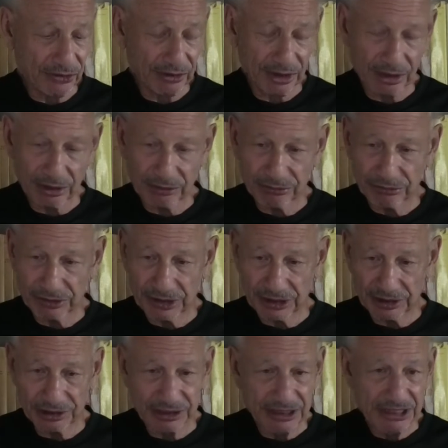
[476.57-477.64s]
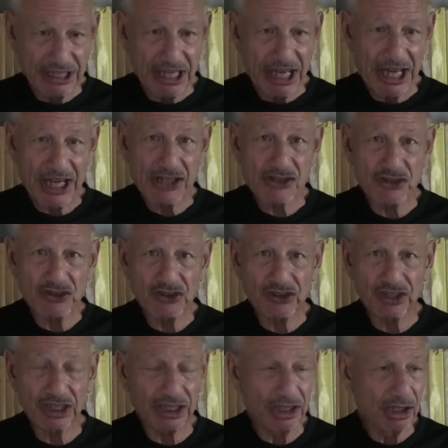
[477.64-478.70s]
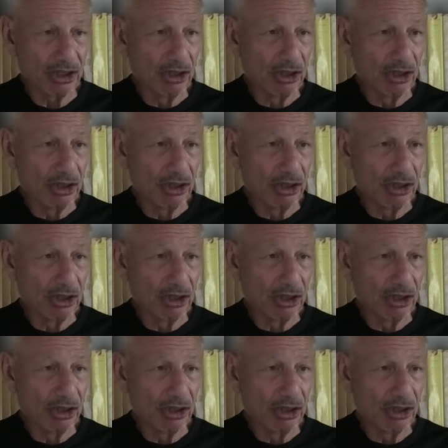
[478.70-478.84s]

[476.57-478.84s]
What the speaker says: of agency,